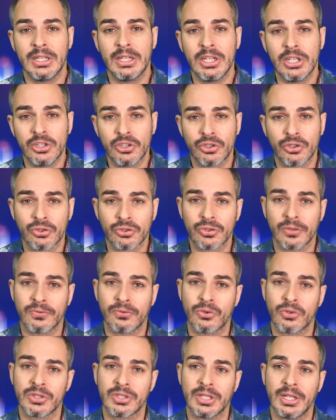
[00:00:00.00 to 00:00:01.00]
issues of
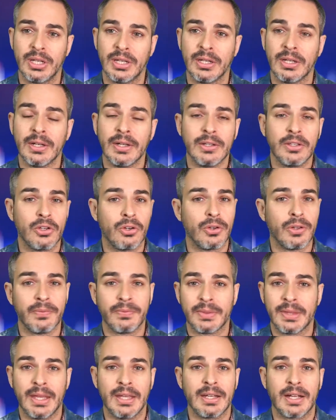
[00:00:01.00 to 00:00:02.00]
course they you know
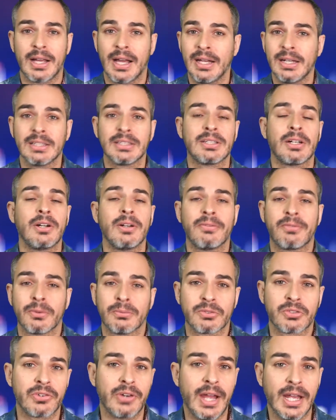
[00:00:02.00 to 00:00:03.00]
they kind of starting from
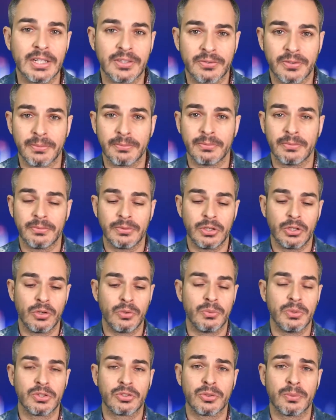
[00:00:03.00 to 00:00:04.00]
scratch from you know
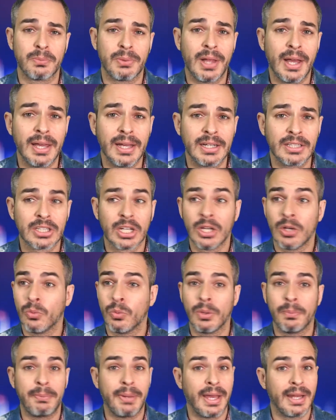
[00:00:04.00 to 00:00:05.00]
with suppliers
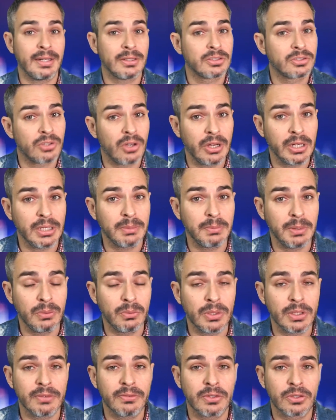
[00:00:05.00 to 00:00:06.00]
will panasonic be
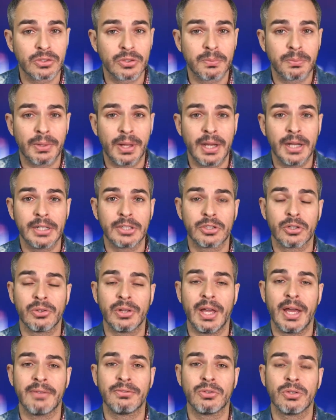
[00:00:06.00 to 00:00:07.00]
one of the suppliers so
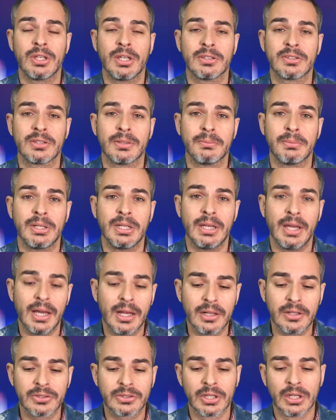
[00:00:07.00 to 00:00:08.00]
we'll have to get somebody
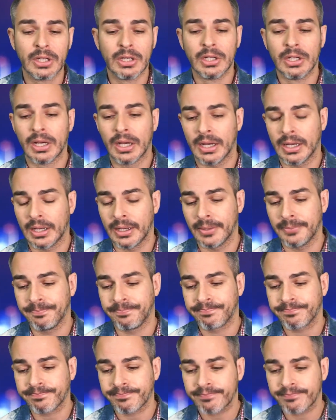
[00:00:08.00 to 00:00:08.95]
else um,